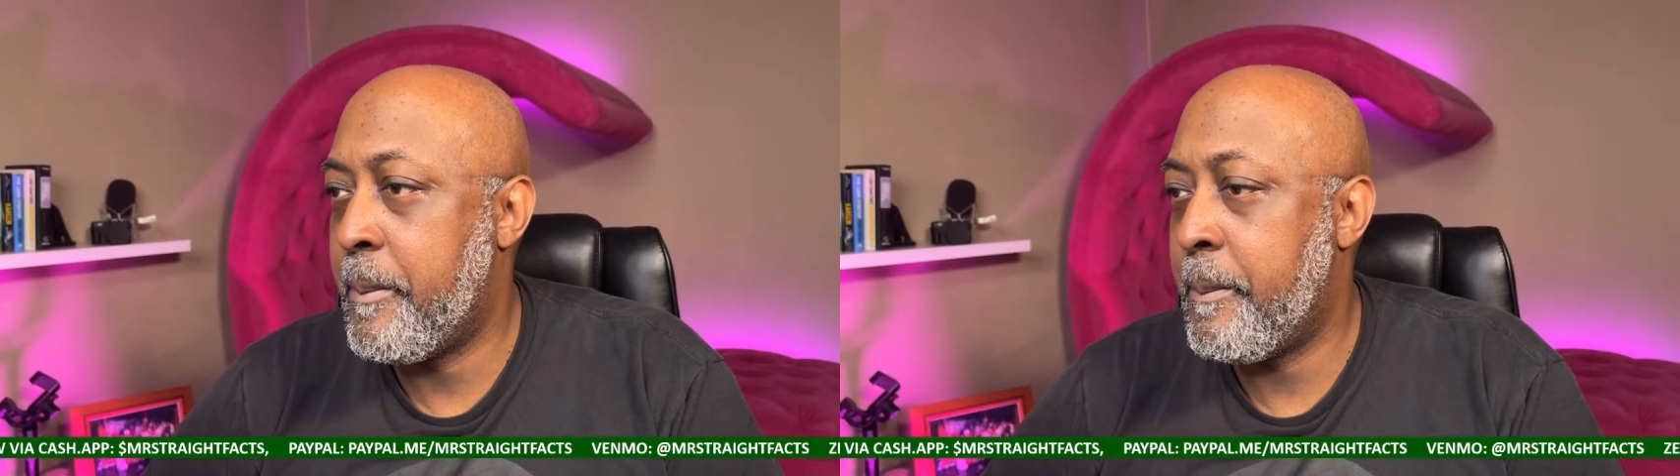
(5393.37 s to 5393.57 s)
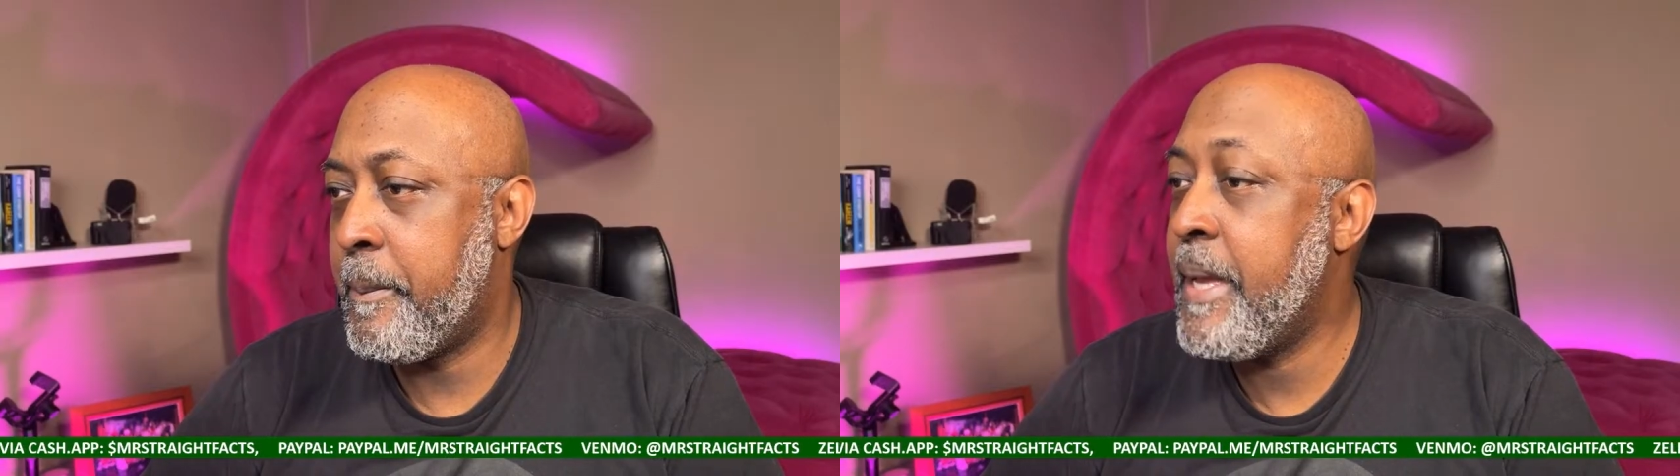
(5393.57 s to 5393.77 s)

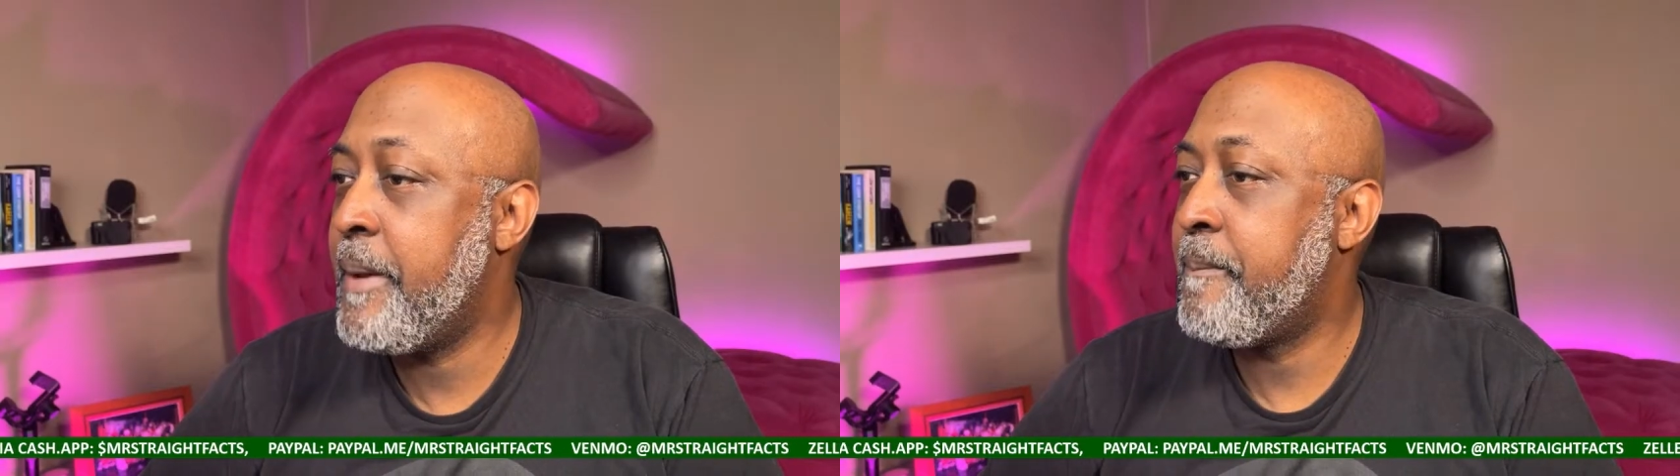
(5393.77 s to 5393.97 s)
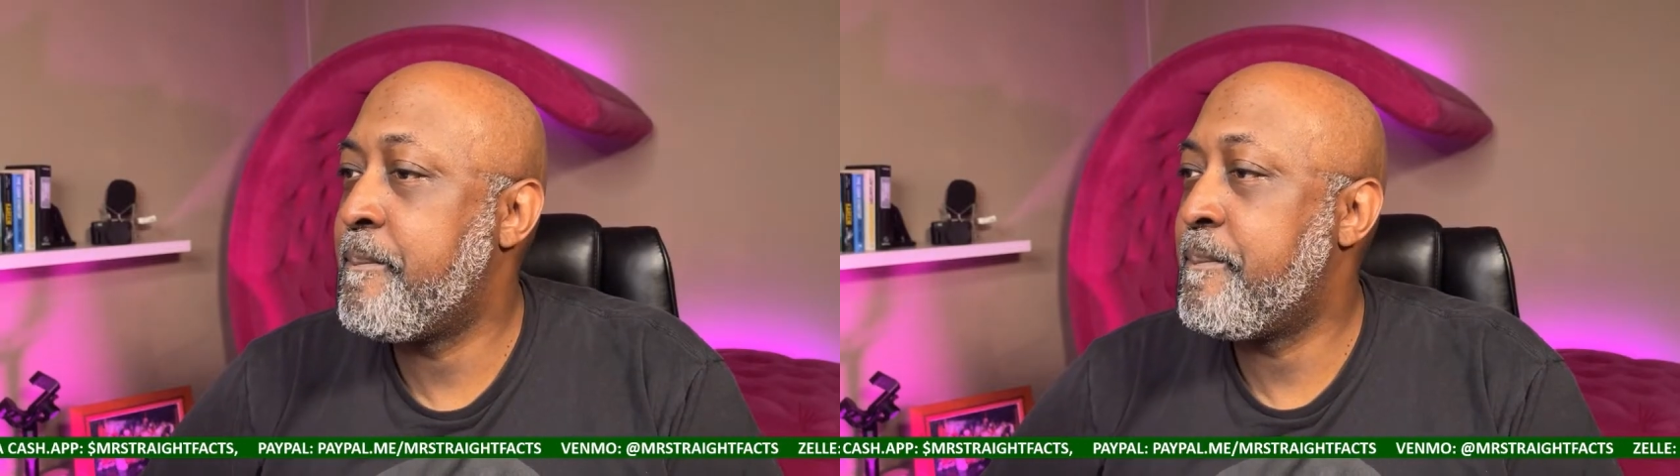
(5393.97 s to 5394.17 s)
Yeah,
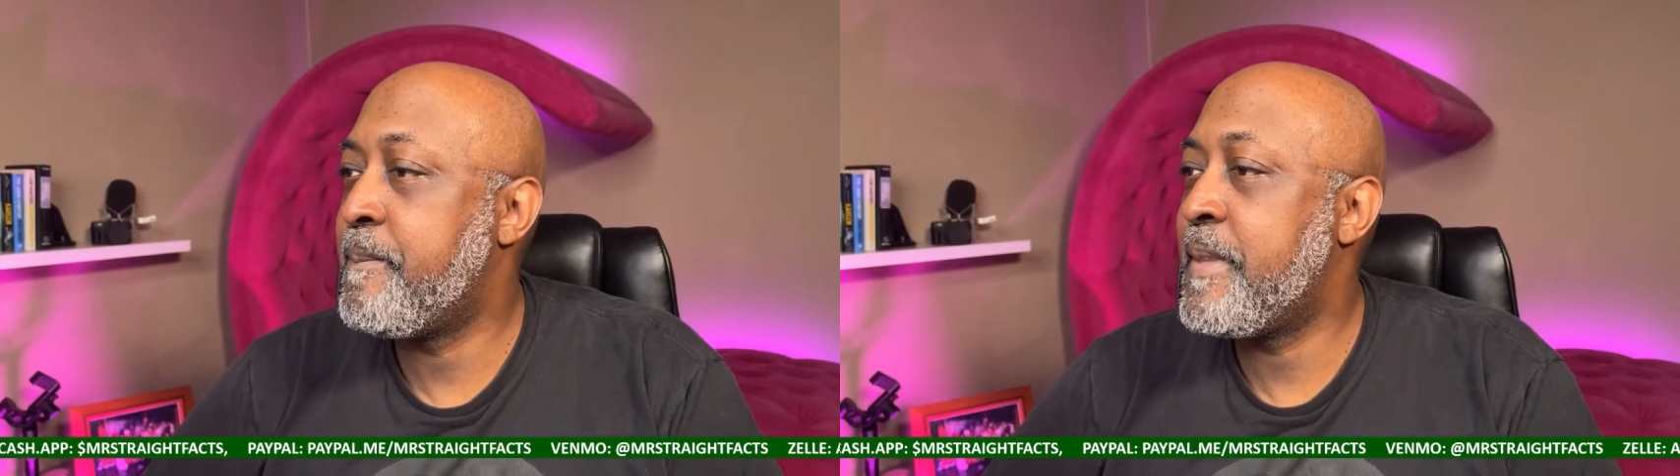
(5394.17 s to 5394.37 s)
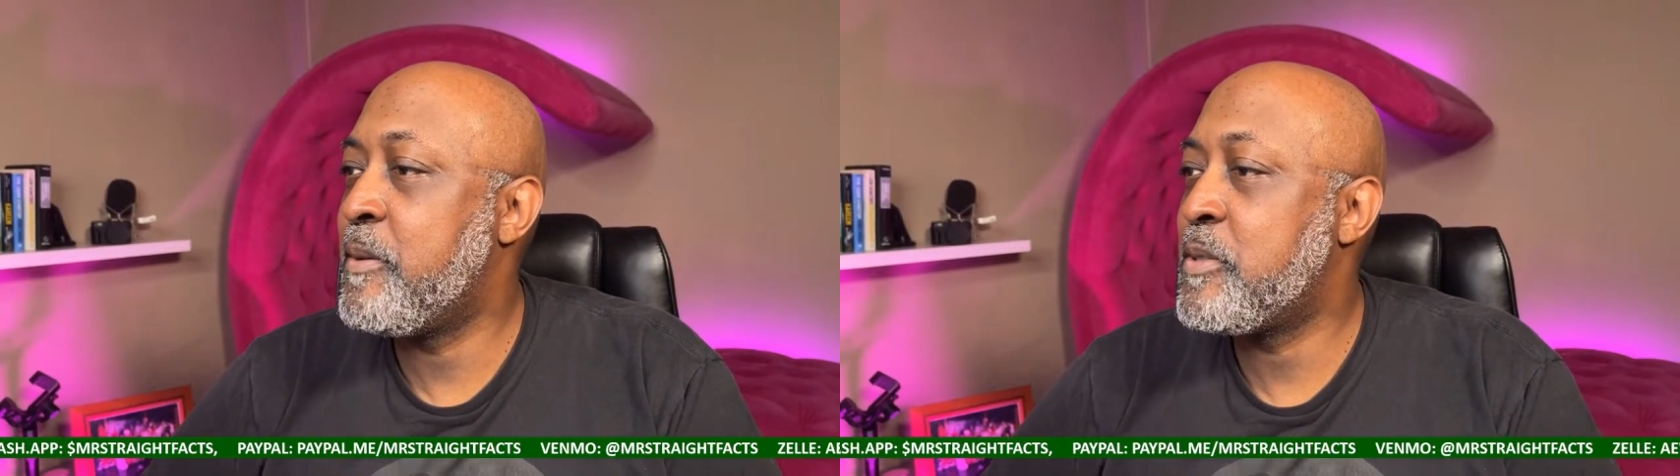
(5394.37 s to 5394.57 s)

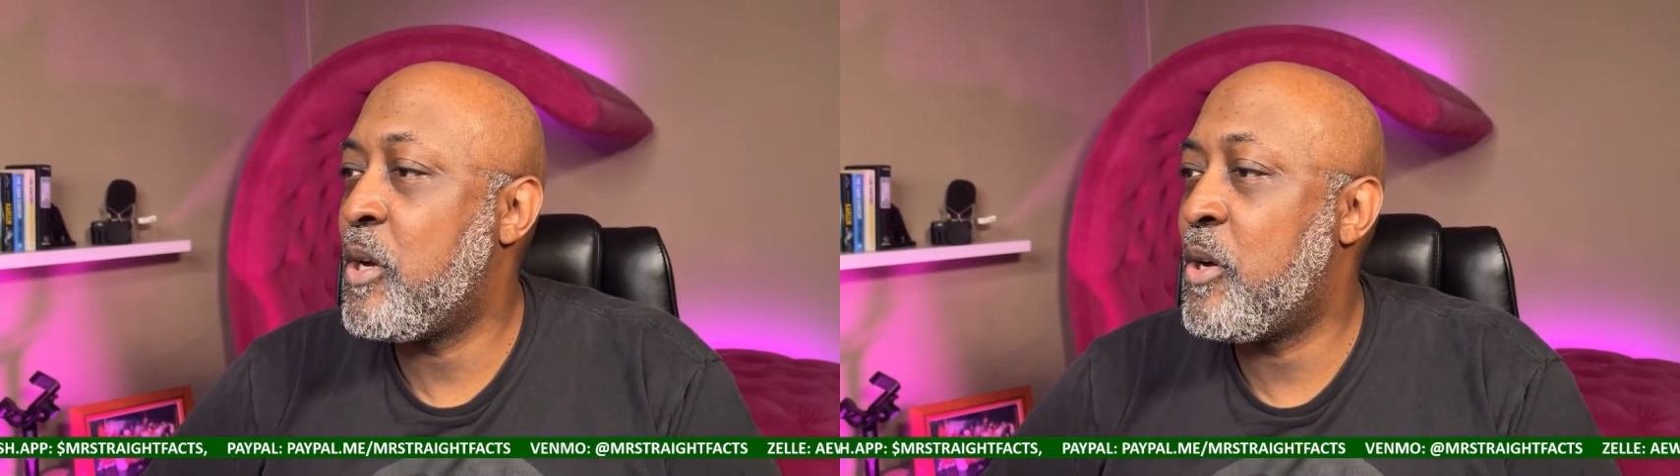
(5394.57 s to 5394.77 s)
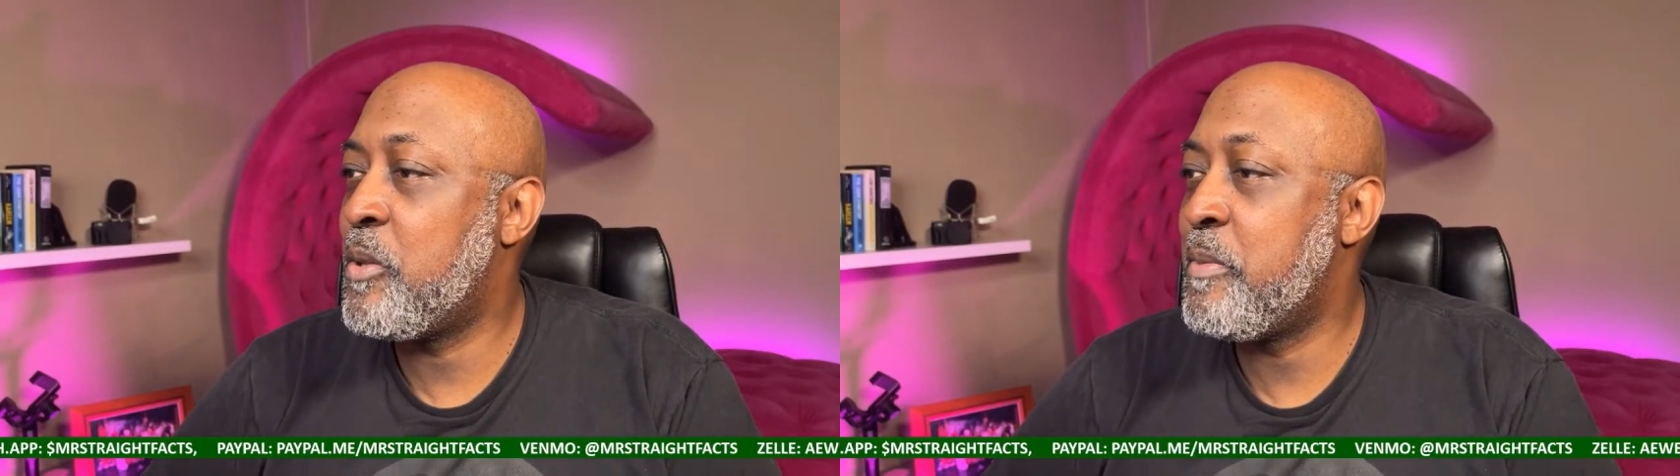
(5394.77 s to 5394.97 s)
that was
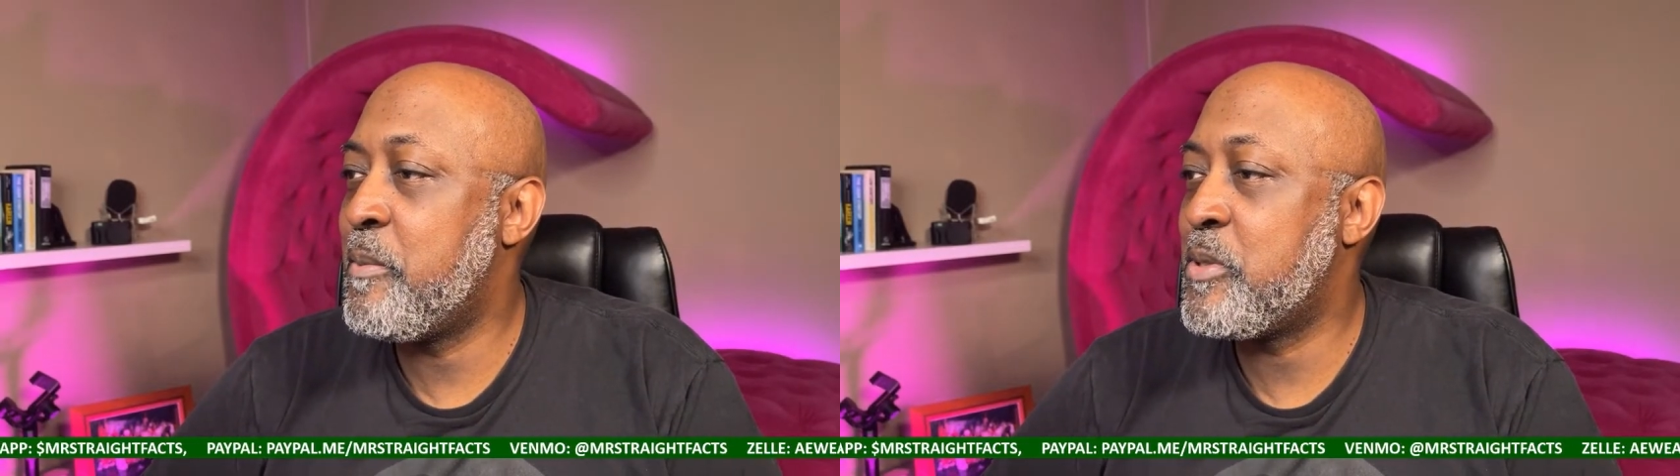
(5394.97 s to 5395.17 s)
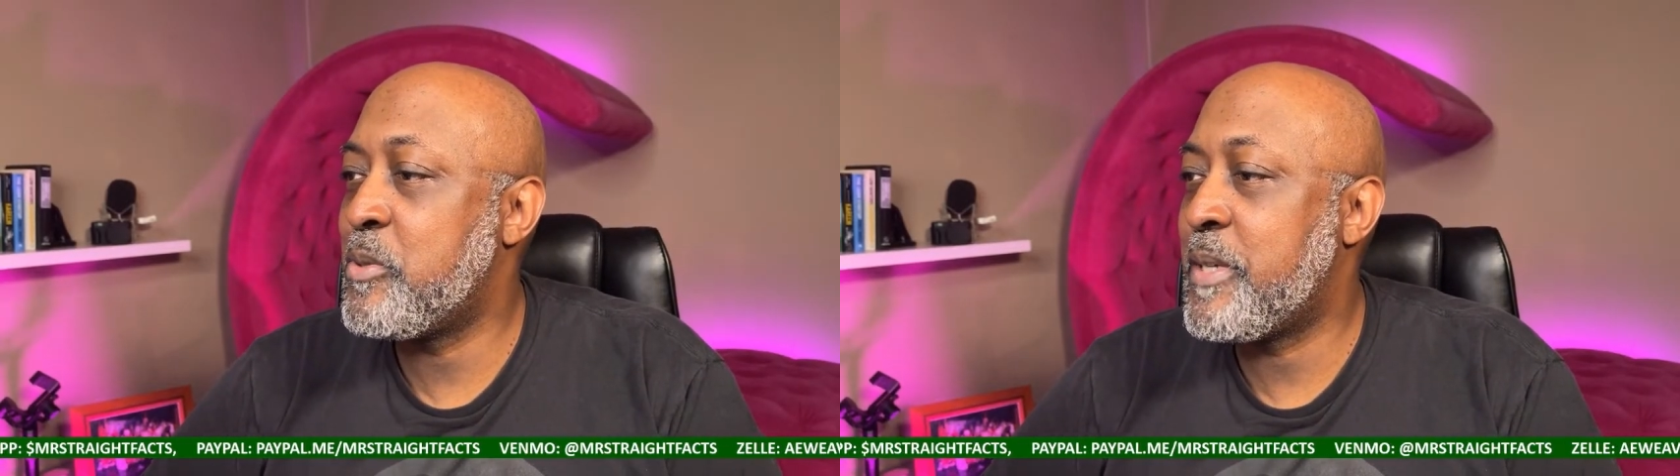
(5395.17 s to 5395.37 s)
all the
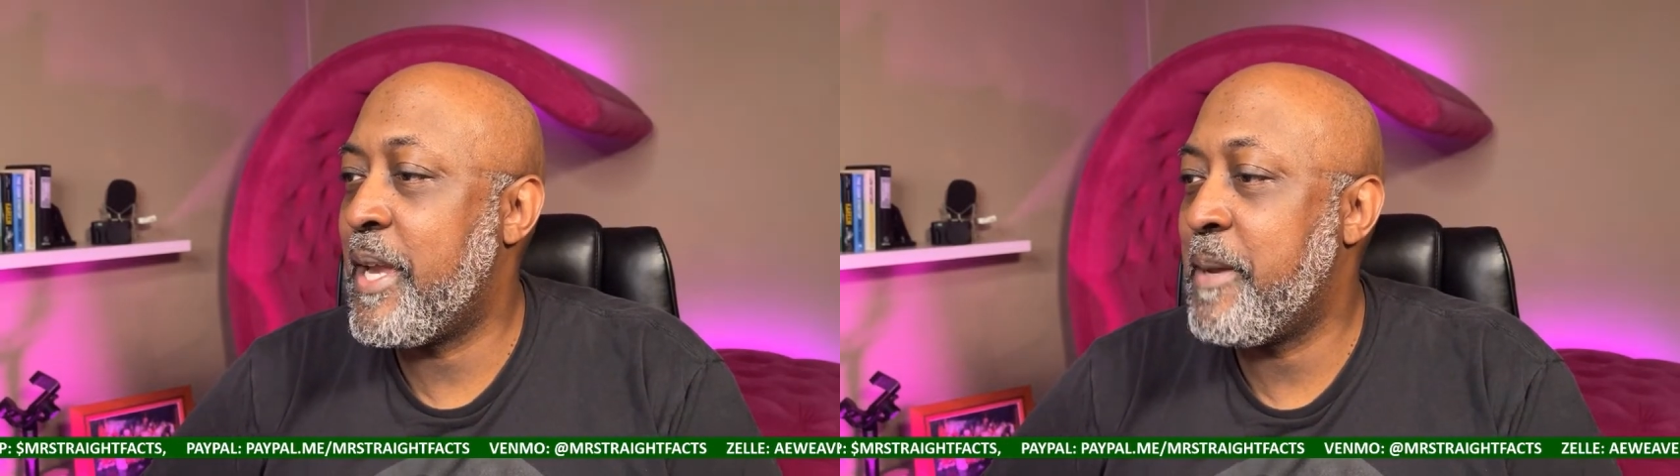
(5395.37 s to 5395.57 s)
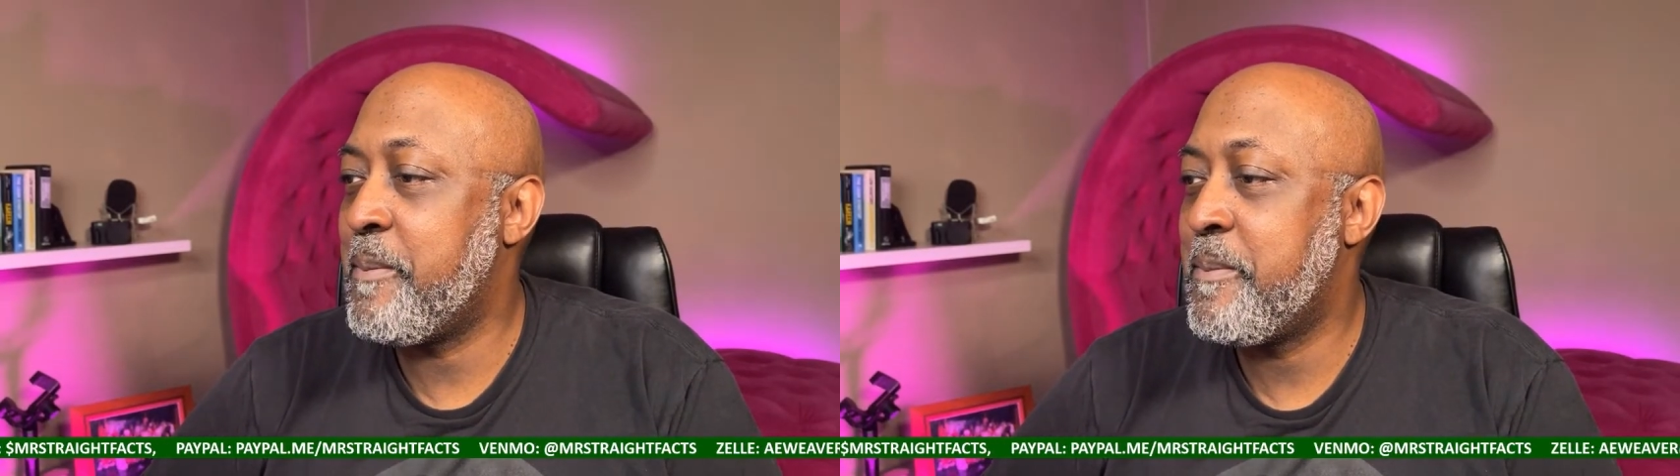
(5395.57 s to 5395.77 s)
members who
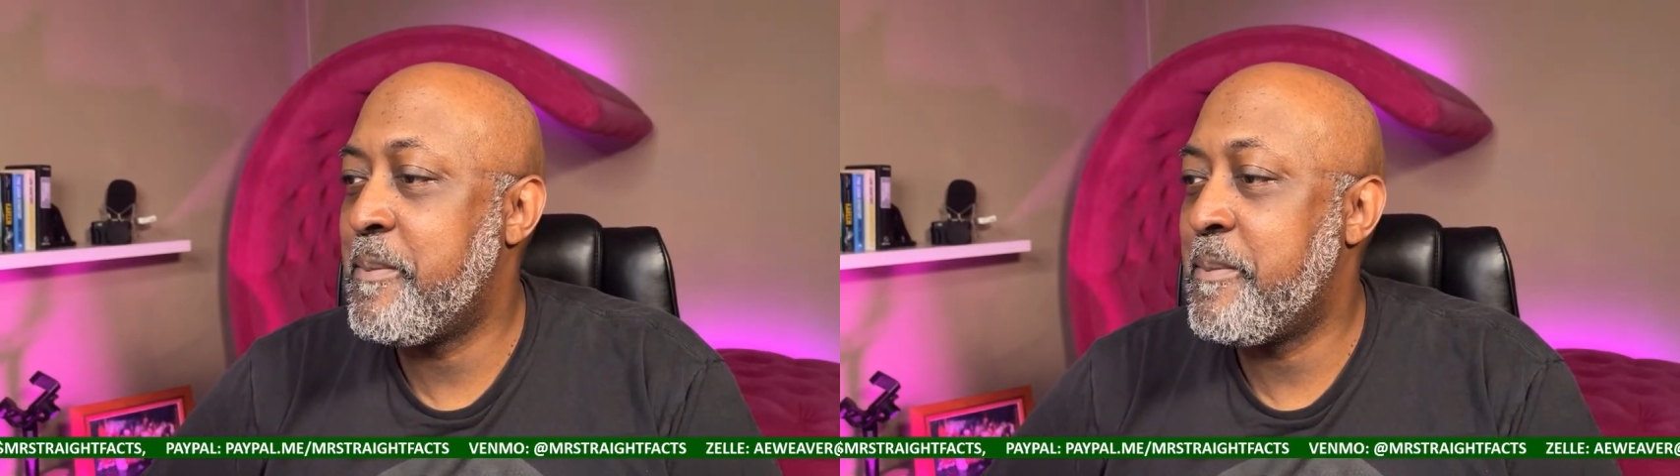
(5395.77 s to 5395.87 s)
came.